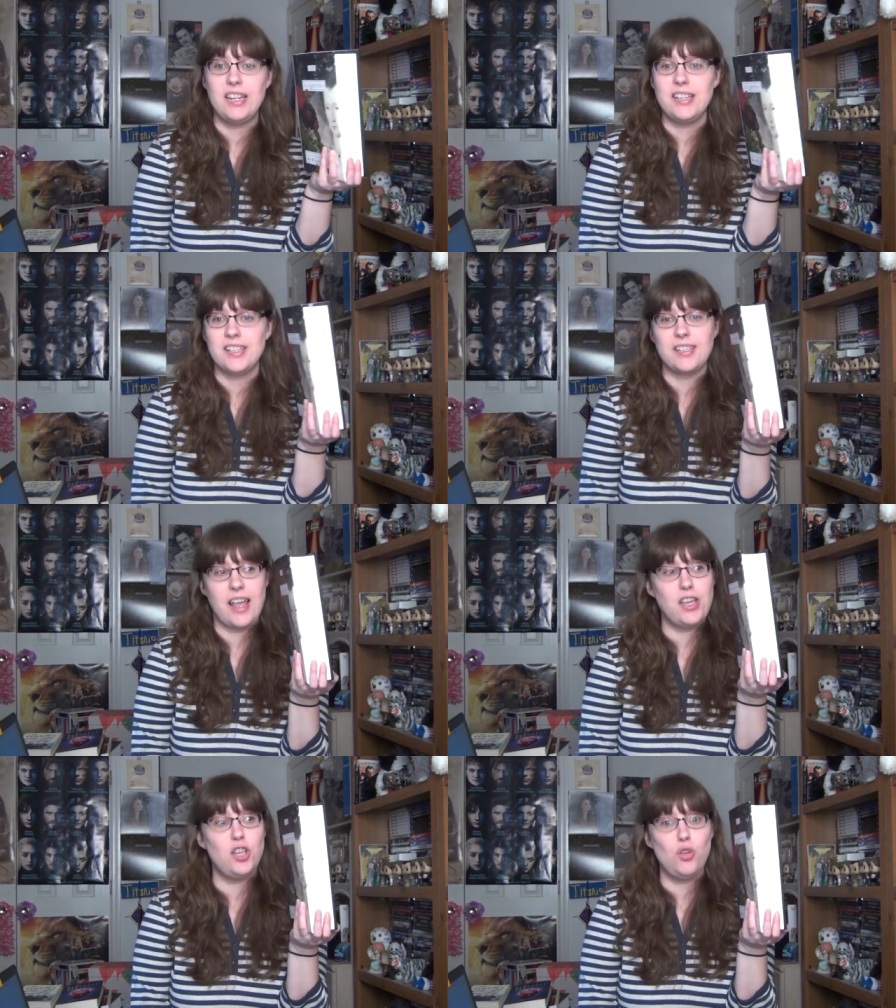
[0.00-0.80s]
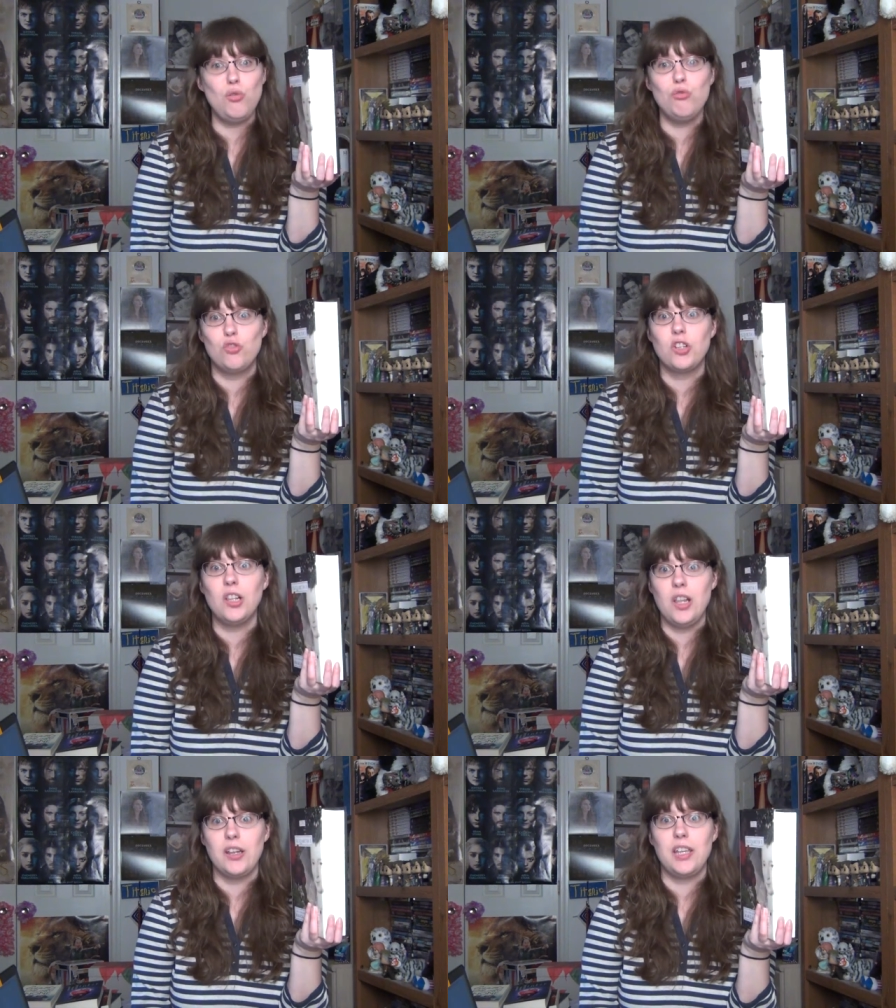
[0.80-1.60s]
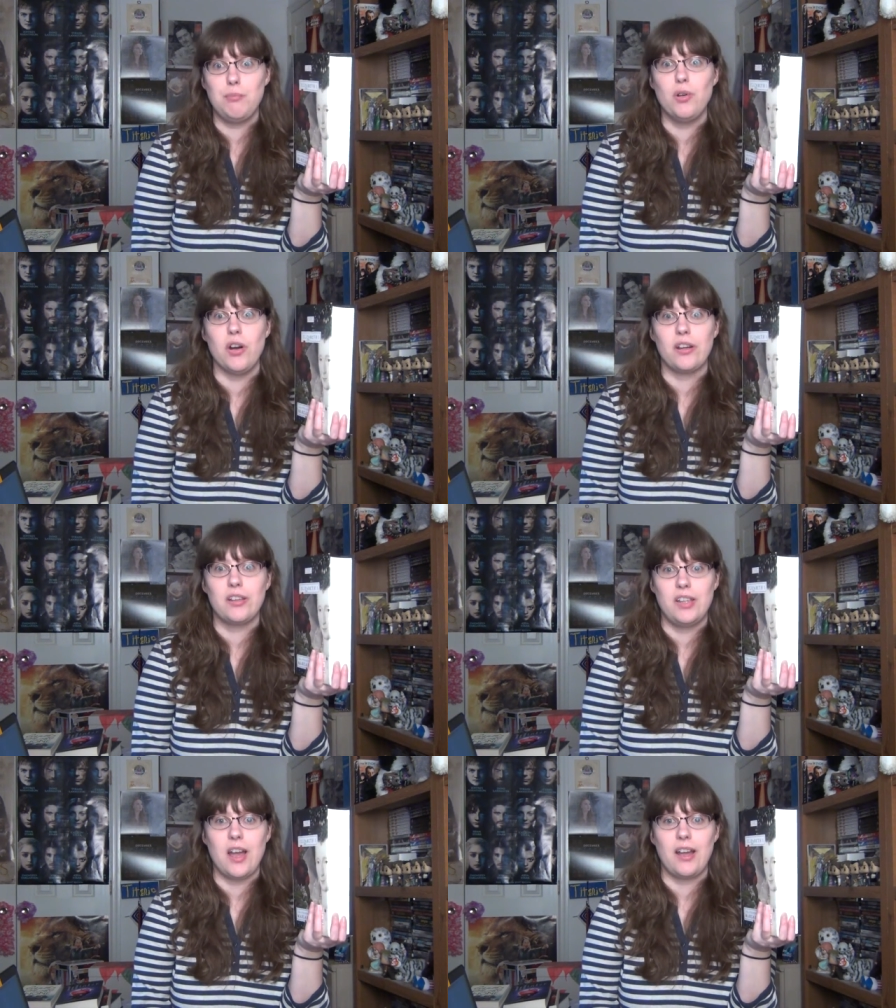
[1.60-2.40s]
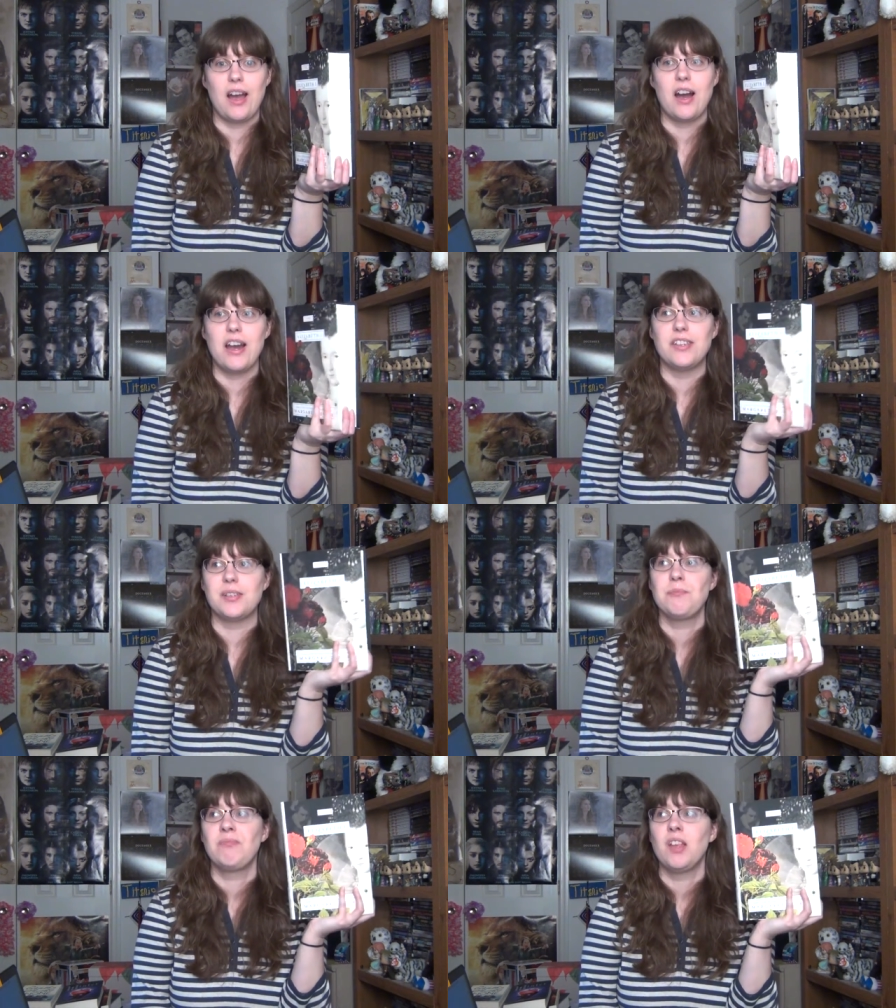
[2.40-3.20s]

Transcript: It is a huge, clunky book, yeah, guys.